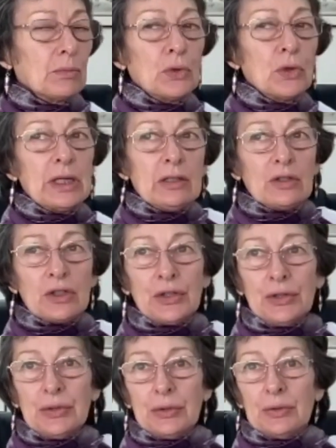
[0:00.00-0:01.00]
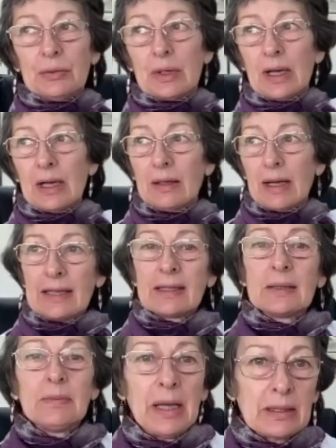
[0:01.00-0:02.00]
put into
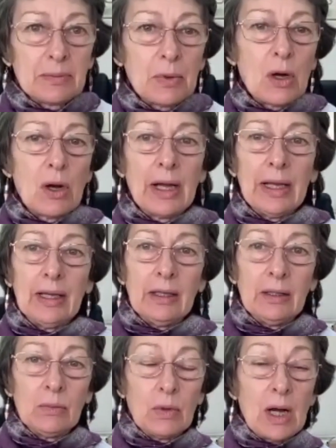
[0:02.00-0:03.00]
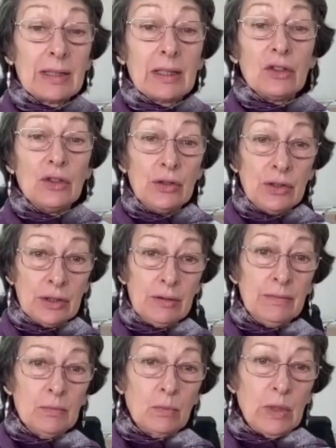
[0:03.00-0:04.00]
aspect by Isaac
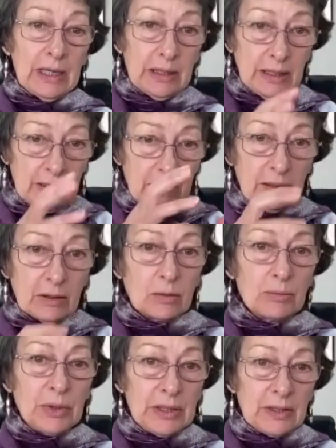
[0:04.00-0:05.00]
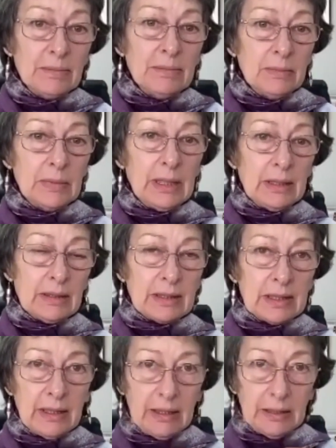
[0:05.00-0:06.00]
Newton when he did the little prism. He'd
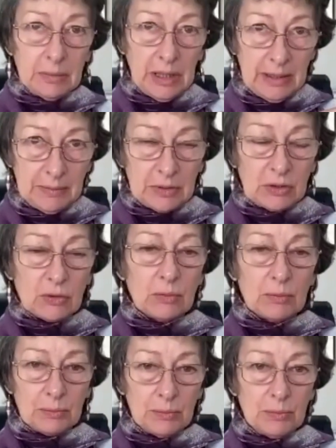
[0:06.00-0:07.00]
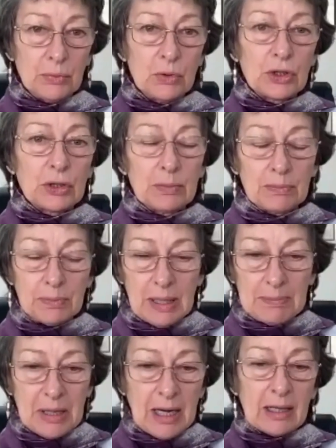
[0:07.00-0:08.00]
sort of push
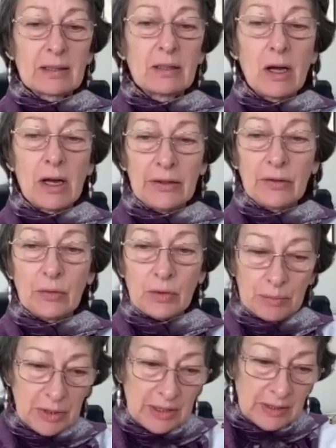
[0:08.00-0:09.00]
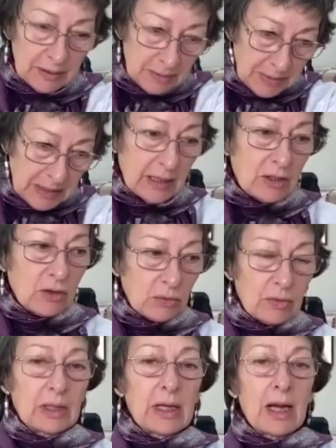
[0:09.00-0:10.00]
past light through a prism and he
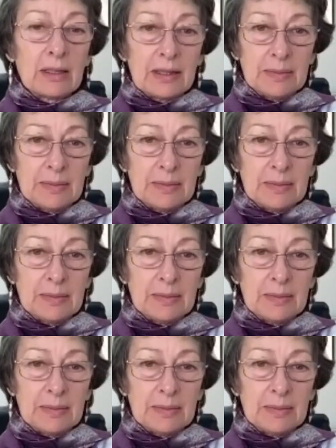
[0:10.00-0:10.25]
saw the colour